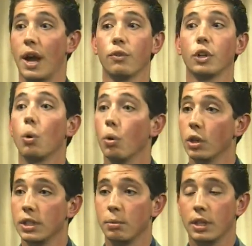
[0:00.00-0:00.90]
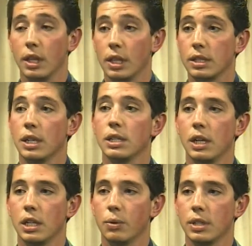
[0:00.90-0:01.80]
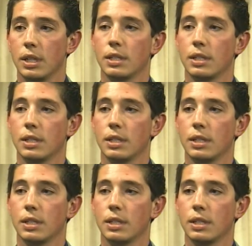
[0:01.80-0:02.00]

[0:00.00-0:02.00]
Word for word: every quarter, something that's continuous.